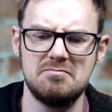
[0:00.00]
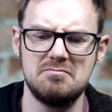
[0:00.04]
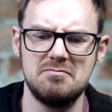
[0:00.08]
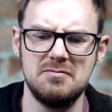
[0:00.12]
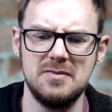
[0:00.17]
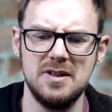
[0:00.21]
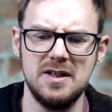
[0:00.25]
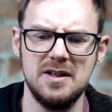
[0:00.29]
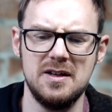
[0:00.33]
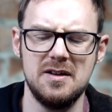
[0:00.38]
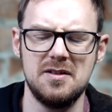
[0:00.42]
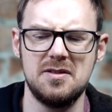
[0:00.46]

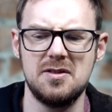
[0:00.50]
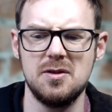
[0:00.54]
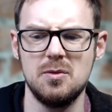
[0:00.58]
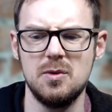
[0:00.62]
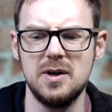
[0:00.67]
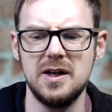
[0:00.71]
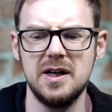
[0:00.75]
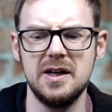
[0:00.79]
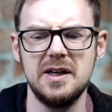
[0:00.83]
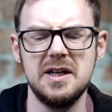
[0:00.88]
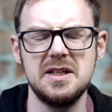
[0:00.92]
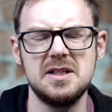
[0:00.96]
yeah, the
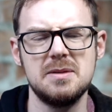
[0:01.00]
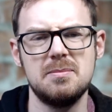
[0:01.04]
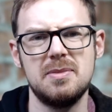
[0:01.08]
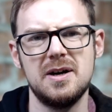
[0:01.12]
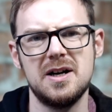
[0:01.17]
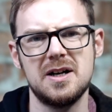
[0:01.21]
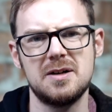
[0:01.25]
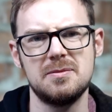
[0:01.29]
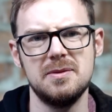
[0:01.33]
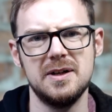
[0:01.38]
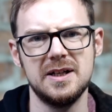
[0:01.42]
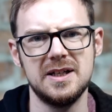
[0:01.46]
way I need to
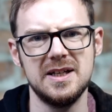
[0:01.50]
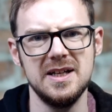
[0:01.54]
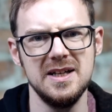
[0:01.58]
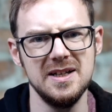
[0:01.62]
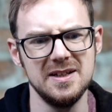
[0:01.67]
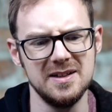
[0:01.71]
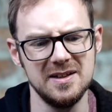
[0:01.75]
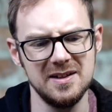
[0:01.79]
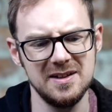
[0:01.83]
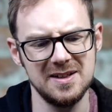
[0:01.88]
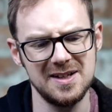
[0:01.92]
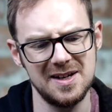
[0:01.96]
pack my
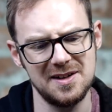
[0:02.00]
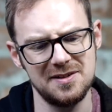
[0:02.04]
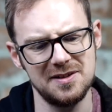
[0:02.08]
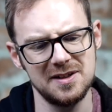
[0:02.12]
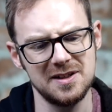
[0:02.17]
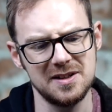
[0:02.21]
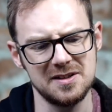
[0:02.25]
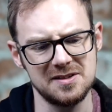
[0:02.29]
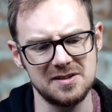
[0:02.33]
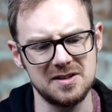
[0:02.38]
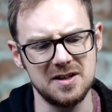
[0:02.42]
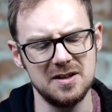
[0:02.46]
gear, I
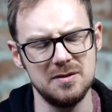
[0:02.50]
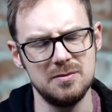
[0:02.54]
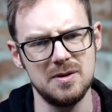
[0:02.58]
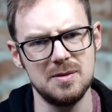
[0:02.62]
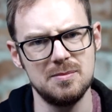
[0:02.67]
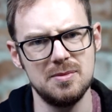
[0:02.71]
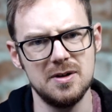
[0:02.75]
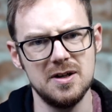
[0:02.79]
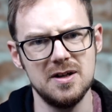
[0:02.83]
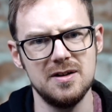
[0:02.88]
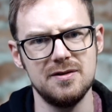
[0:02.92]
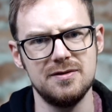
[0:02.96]
think it's going to be
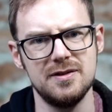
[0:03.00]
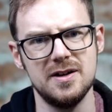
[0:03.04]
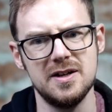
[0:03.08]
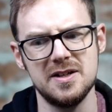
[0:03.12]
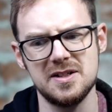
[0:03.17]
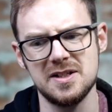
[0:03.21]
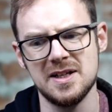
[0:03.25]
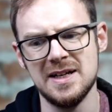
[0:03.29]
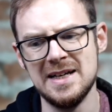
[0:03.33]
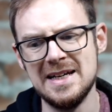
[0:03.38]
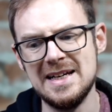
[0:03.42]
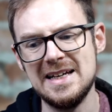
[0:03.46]

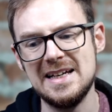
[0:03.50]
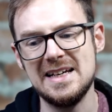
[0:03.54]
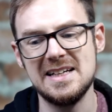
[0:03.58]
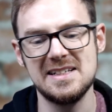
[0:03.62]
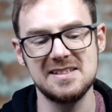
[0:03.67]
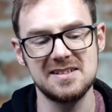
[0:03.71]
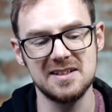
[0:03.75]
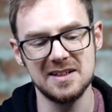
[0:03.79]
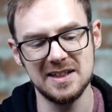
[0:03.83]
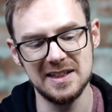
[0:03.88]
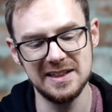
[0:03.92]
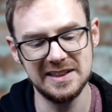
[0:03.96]
perfect. It's
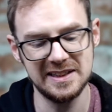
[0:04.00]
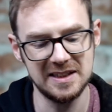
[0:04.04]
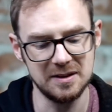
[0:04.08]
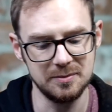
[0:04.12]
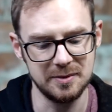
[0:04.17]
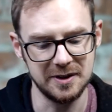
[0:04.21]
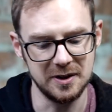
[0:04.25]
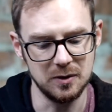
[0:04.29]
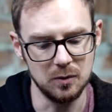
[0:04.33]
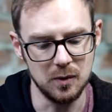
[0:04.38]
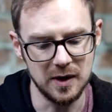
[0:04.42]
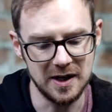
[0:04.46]
got a little
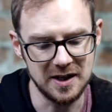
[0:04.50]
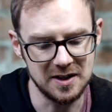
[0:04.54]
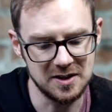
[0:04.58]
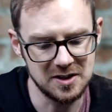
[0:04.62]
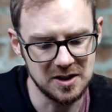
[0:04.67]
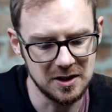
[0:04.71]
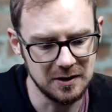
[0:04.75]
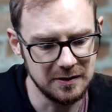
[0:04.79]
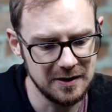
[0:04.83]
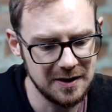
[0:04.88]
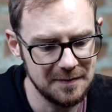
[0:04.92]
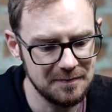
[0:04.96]
bit of weight
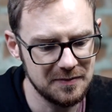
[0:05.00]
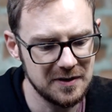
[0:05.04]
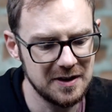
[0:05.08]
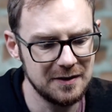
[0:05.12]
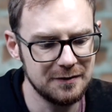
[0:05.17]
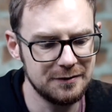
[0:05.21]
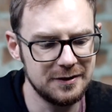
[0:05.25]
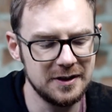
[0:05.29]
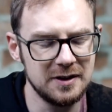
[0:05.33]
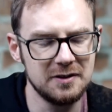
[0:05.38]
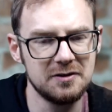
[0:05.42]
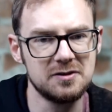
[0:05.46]
to it.
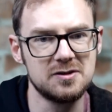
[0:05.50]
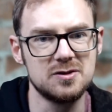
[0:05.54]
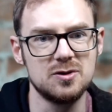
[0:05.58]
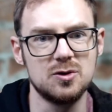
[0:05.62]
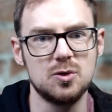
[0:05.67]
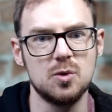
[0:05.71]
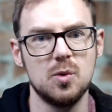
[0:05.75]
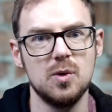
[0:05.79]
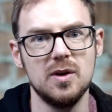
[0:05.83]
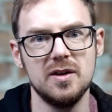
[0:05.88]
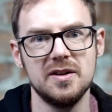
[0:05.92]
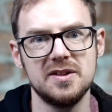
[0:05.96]
It feels good
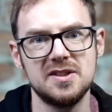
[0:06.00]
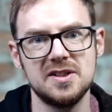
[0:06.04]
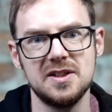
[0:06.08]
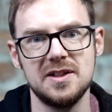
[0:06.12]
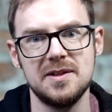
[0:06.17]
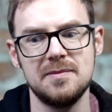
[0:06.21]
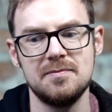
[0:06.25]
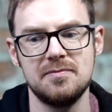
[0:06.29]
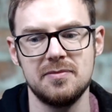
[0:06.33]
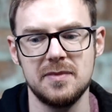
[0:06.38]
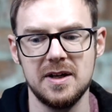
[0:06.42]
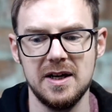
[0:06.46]

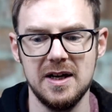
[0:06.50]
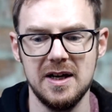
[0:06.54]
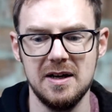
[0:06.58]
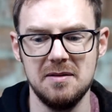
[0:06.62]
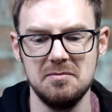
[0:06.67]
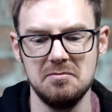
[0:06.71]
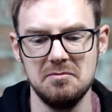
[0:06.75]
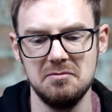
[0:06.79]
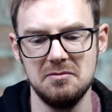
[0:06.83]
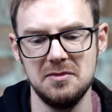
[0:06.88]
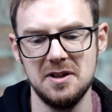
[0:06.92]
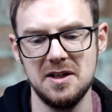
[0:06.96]
quality.
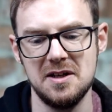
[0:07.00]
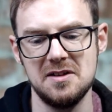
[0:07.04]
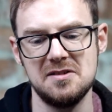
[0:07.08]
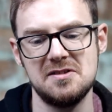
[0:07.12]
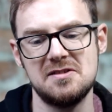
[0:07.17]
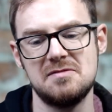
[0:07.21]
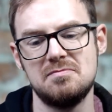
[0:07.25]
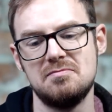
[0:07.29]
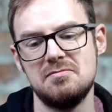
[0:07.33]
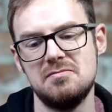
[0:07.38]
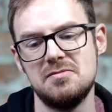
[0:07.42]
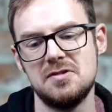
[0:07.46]

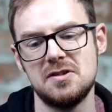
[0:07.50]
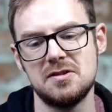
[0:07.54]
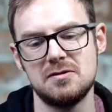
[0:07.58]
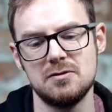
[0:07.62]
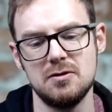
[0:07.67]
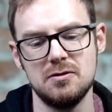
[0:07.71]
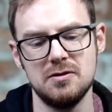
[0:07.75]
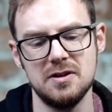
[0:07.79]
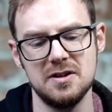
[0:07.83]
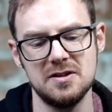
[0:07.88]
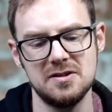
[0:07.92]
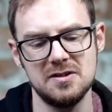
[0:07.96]
Let's
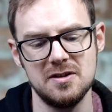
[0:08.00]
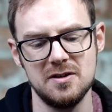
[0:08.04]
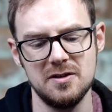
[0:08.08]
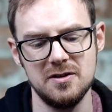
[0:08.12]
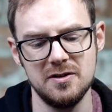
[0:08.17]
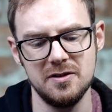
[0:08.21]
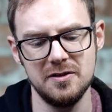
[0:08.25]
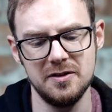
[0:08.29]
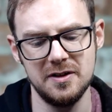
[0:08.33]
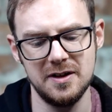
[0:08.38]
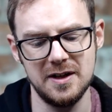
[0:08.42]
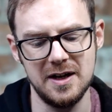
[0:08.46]
screw this
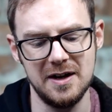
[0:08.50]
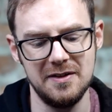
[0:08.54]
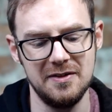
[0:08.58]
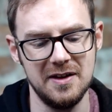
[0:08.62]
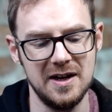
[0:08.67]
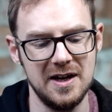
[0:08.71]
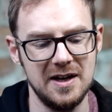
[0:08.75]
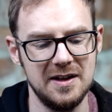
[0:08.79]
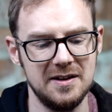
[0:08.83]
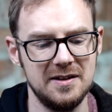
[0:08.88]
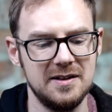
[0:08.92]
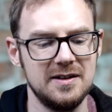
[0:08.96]
on and
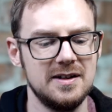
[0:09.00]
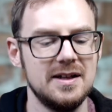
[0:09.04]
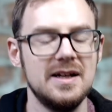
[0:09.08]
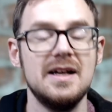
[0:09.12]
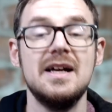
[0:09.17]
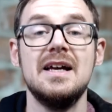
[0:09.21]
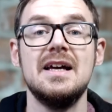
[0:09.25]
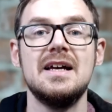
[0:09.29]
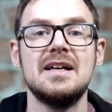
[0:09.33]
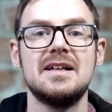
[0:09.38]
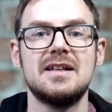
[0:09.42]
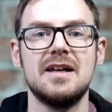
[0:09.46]
then
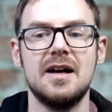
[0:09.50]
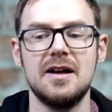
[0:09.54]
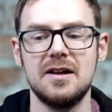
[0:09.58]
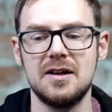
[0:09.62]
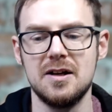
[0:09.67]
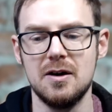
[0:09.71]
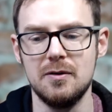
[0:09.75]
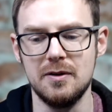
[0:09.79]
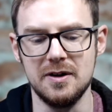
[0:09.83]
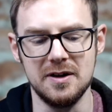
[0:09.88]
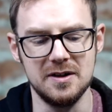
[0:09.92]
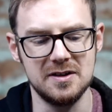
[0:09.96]
get
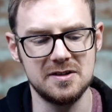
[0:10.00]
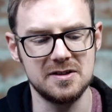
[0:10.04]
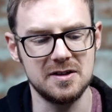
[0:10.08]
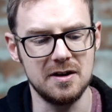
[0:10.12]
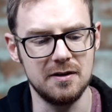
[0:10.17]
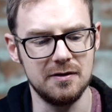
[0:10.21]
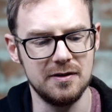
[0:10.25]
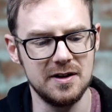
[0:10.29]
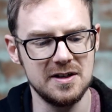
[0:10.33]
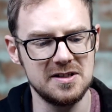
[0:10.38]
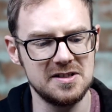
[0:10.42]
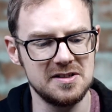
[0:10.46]
going.
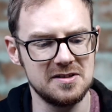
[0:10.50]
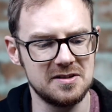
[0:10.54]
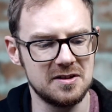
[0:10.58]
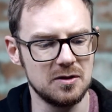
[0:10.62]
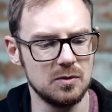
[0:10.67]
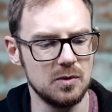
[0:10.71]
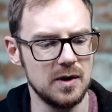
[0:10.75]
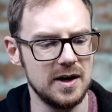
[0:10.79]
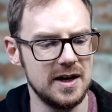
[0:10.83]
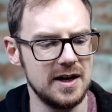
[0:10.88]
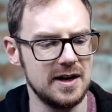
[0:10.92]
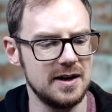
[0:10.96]
So this is
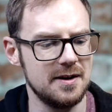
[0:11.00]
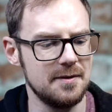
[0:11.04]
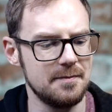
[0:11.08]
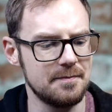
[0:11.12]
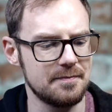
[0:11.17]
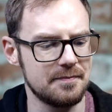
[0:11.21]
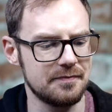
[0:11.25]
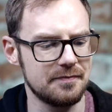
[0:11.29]
the way